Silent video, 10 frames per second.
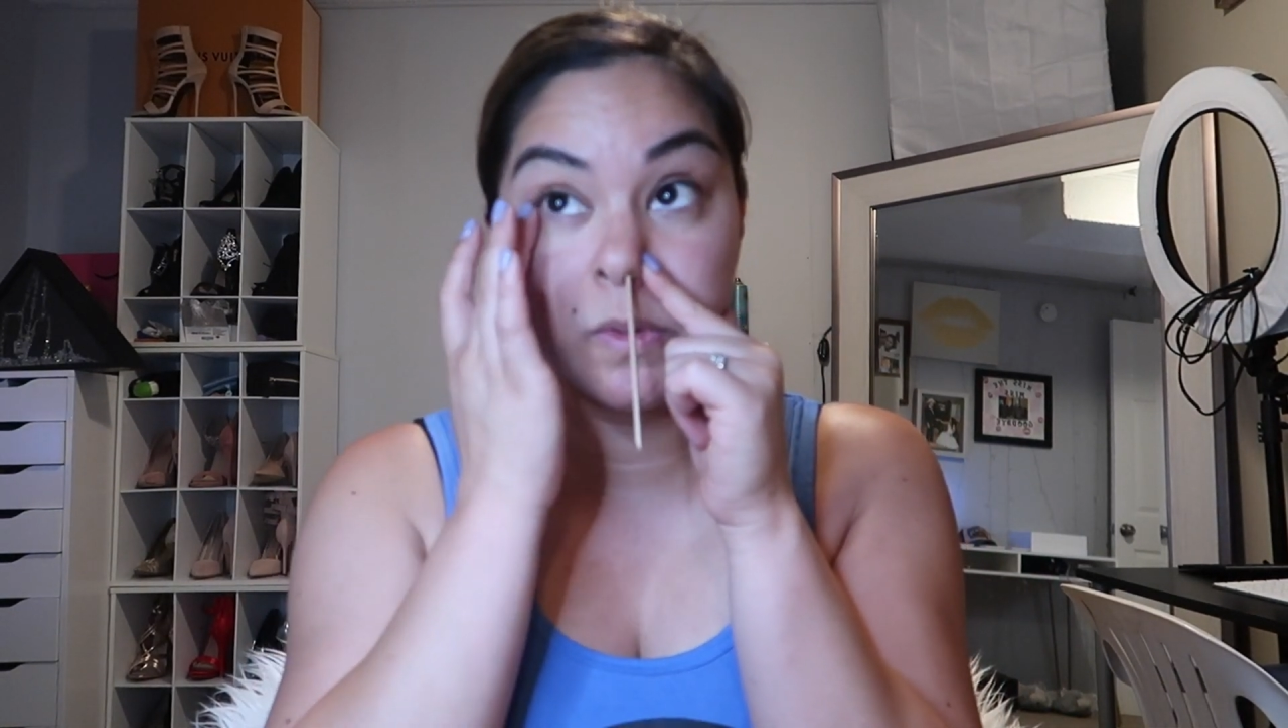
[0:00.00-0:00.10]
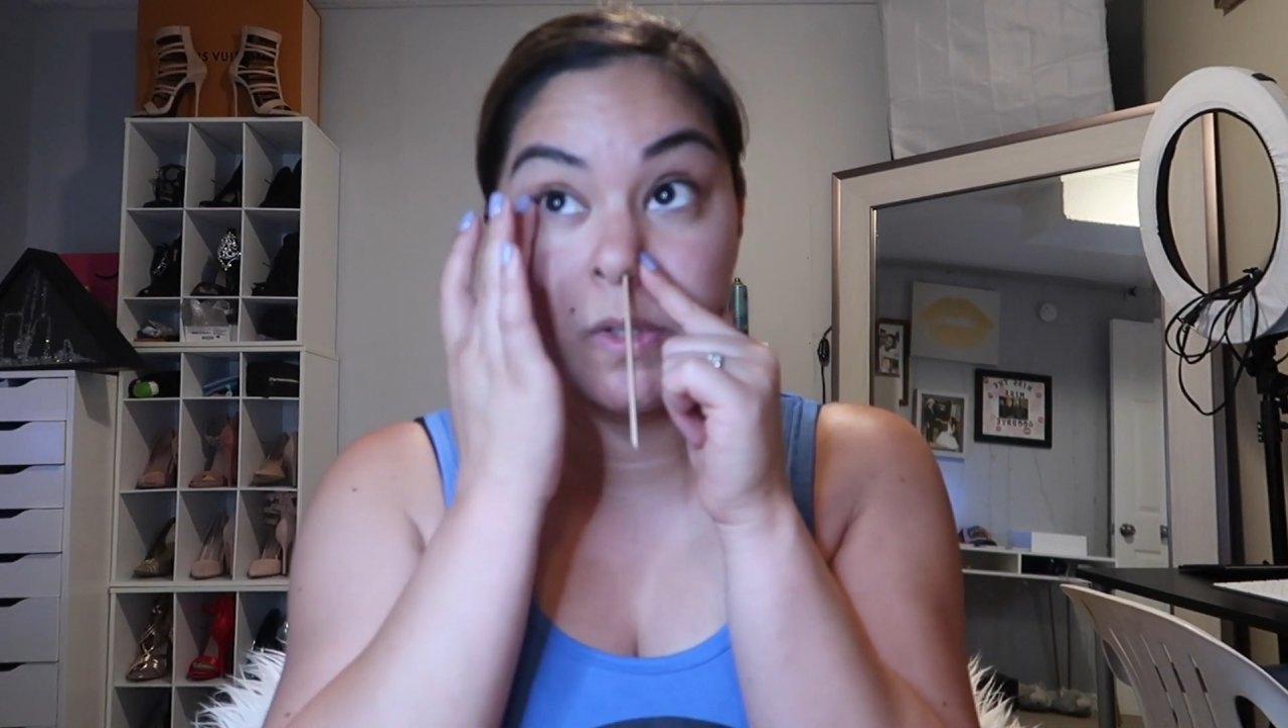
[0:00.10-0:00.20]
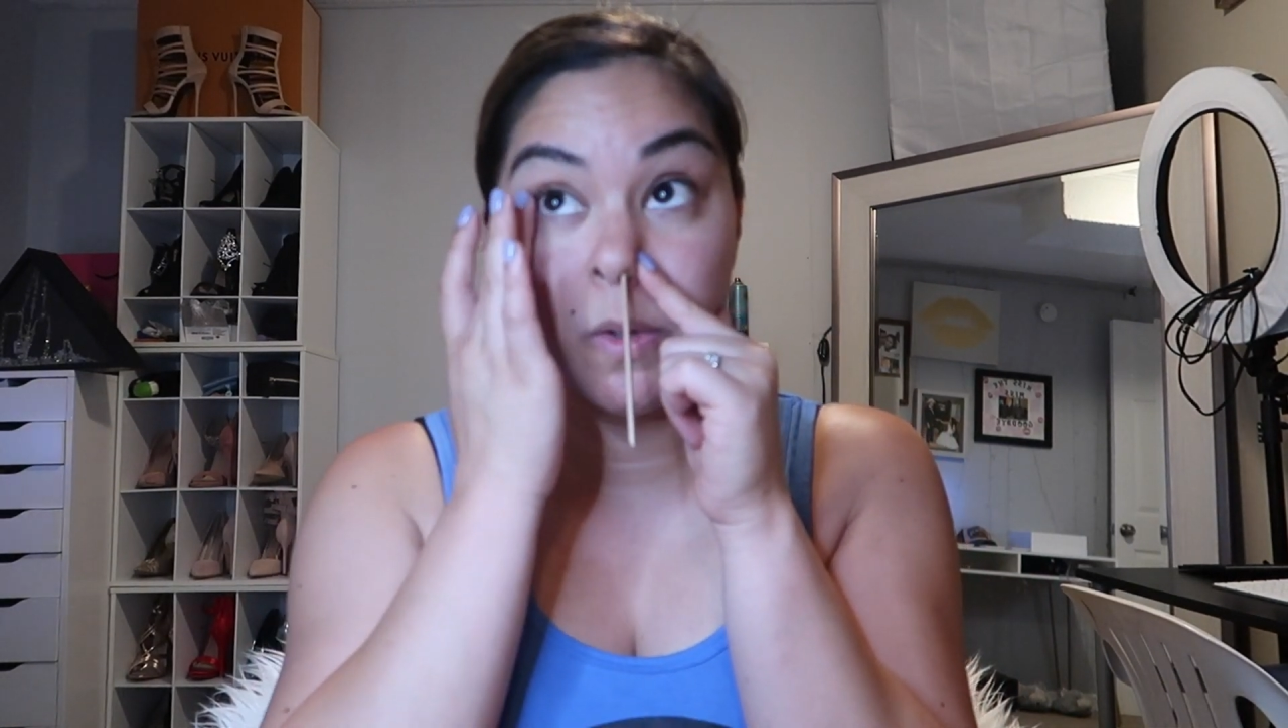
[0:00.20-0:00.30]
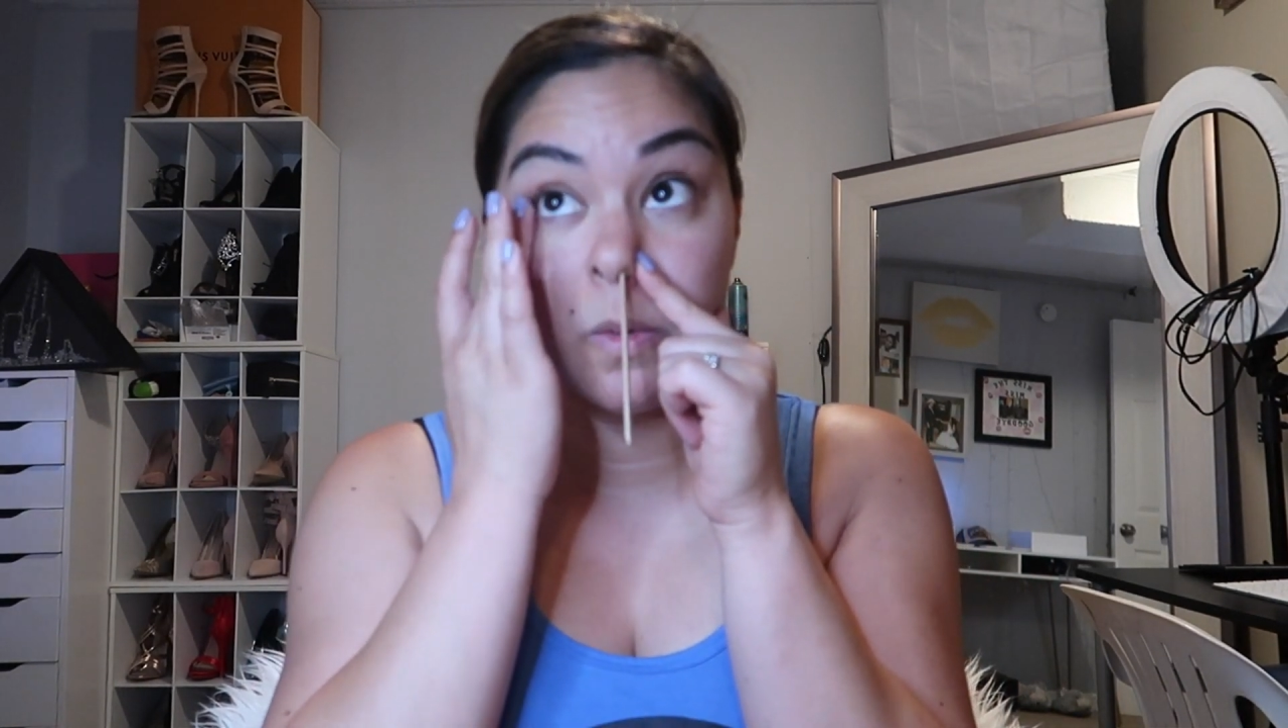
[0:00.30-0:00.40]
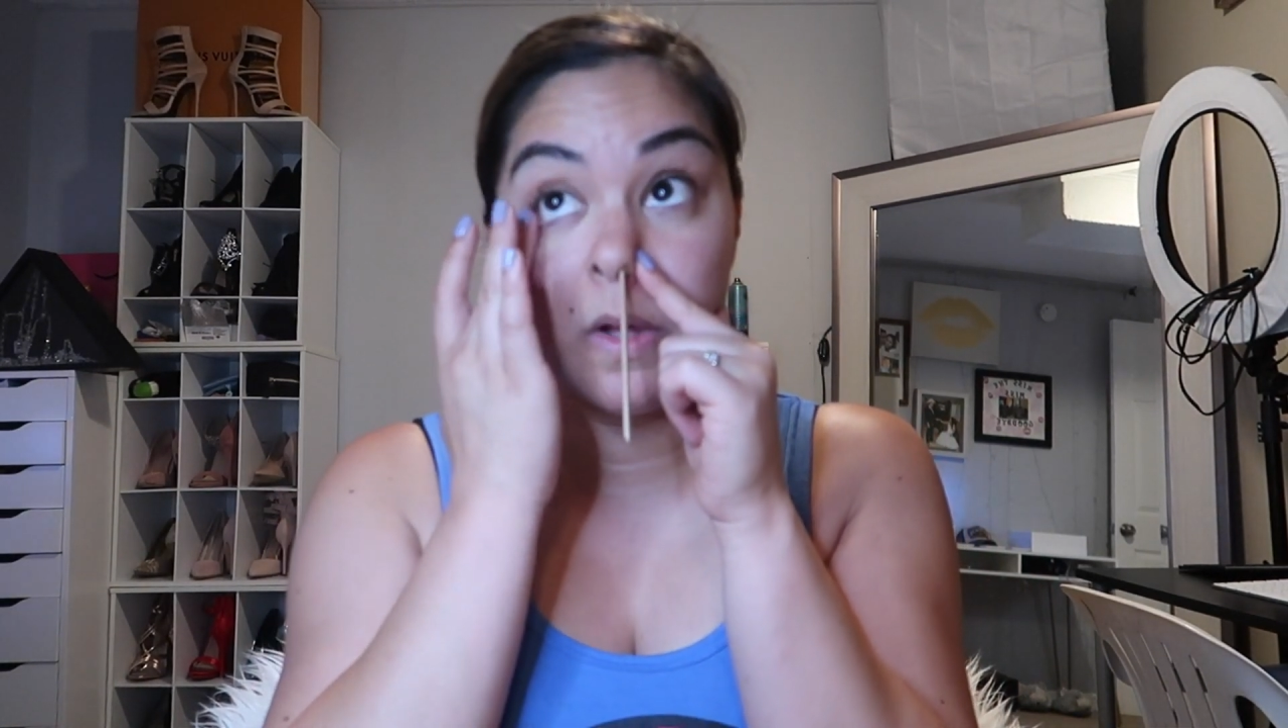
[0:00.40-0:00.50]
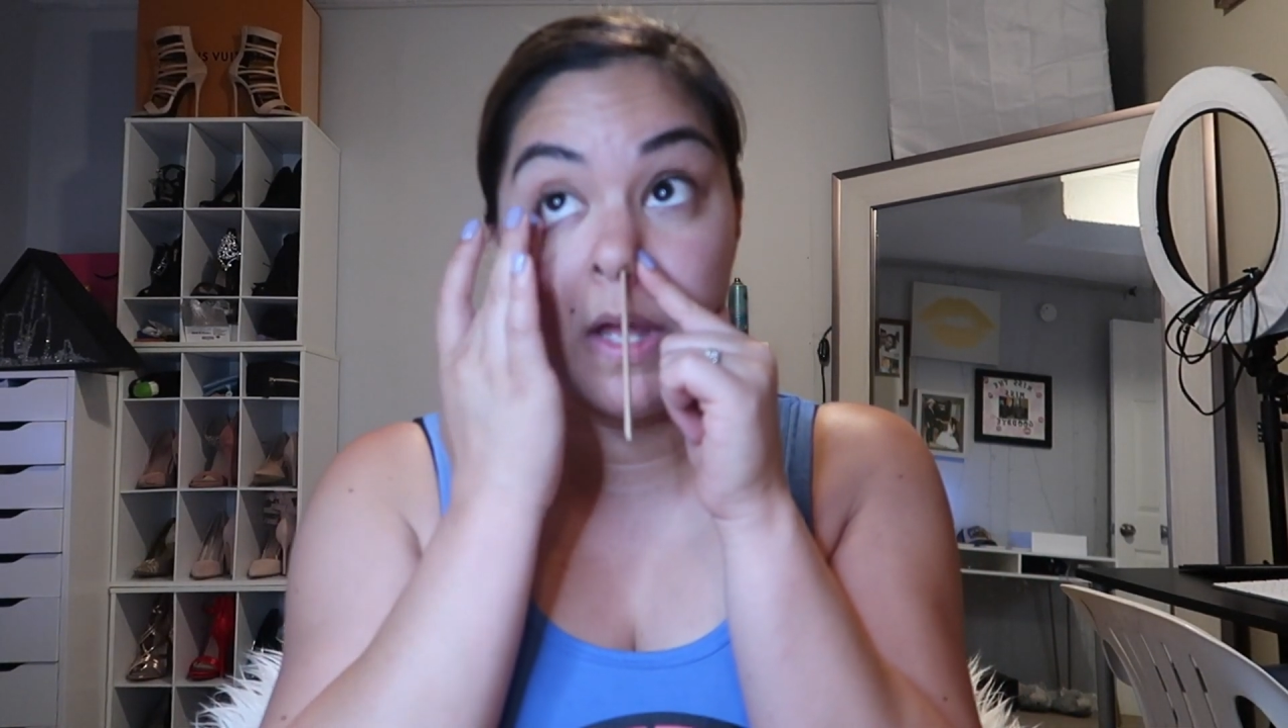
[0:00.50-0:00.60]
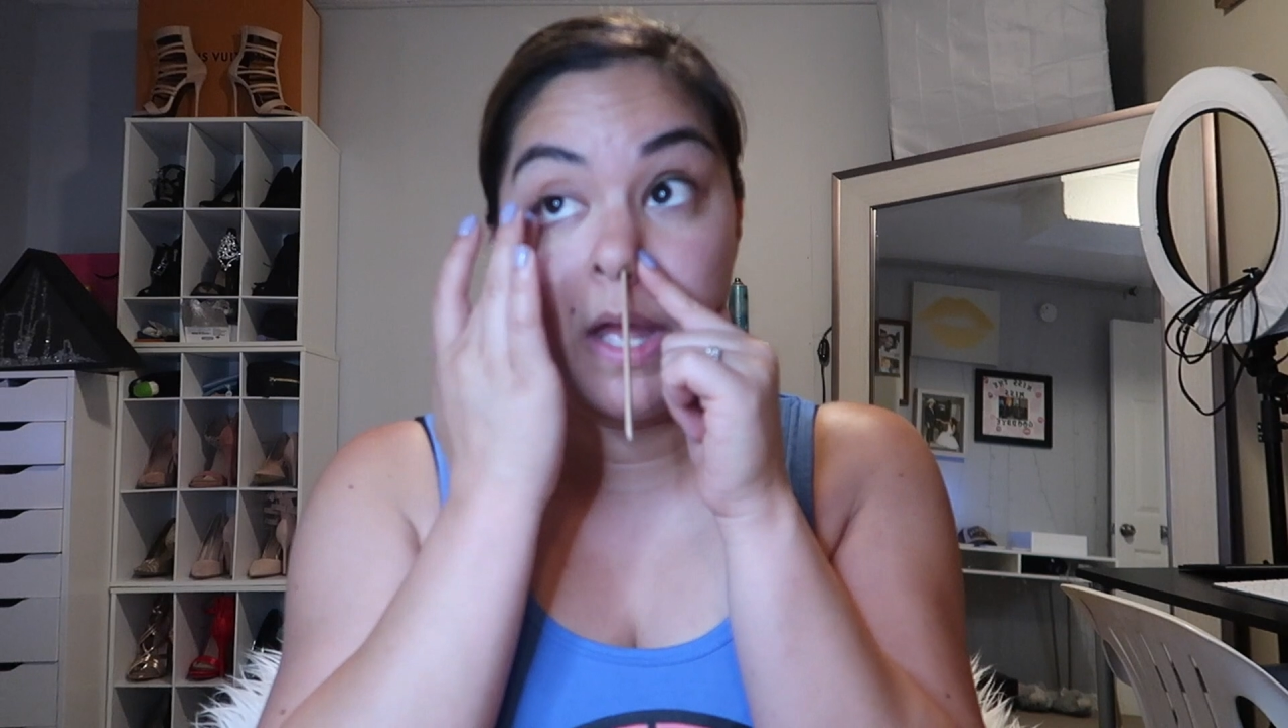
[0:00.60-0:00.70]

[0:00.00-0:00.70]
So